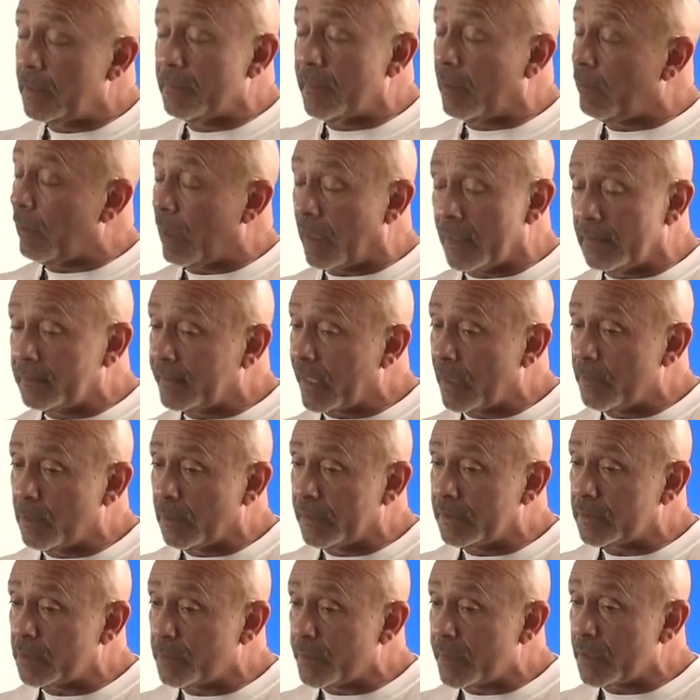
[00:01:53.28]
My routing table
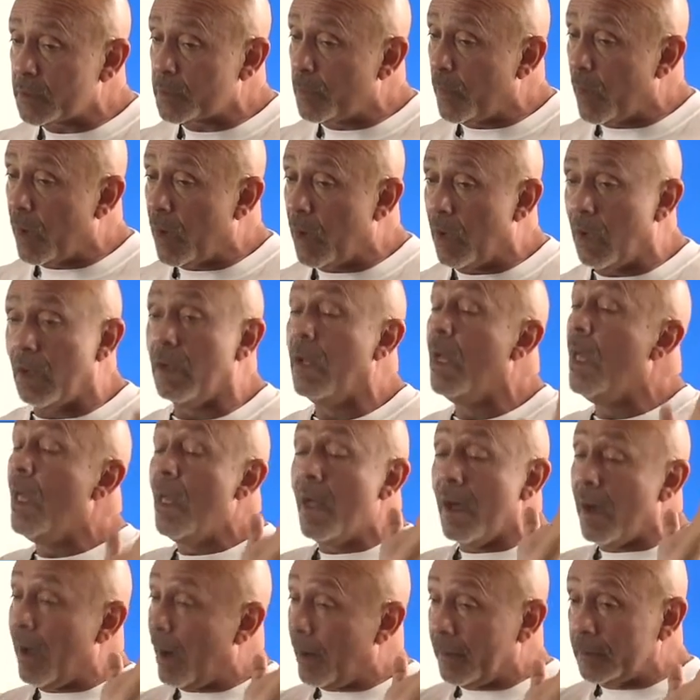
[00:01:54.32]
needs to be small.
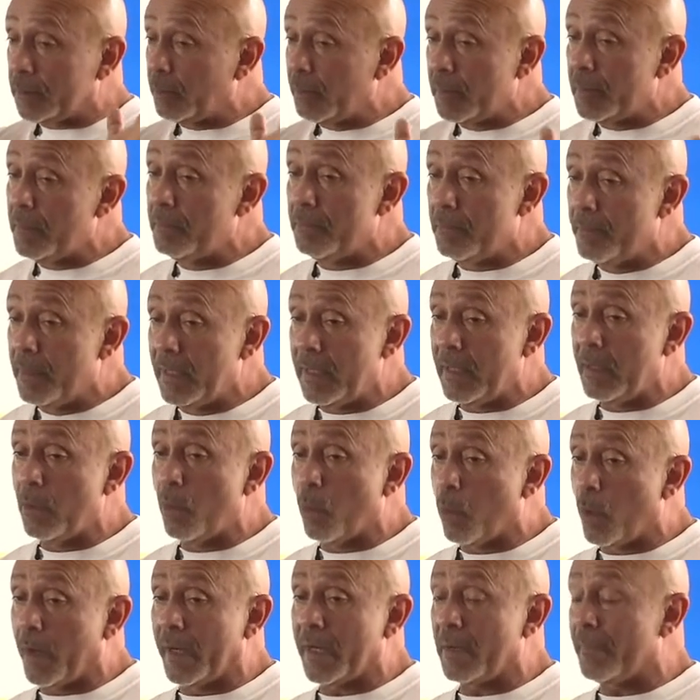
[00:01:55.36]
I need to be
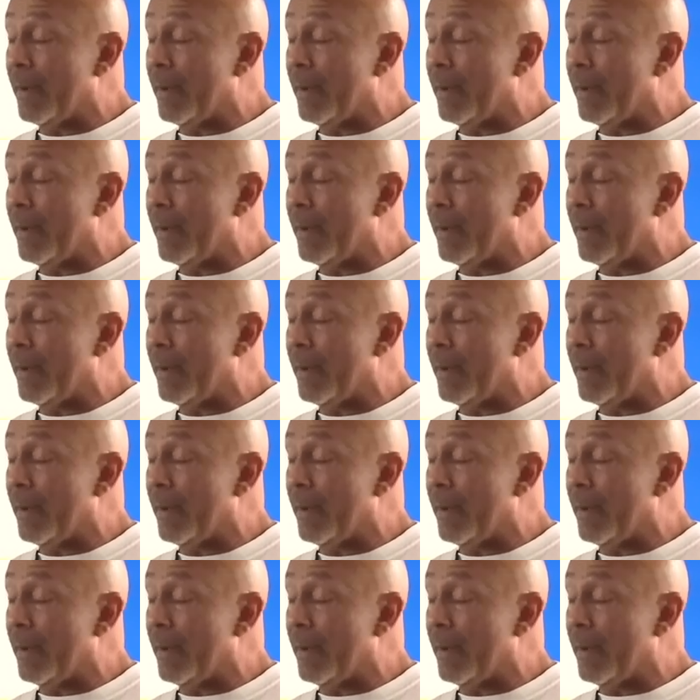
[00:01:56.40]
worried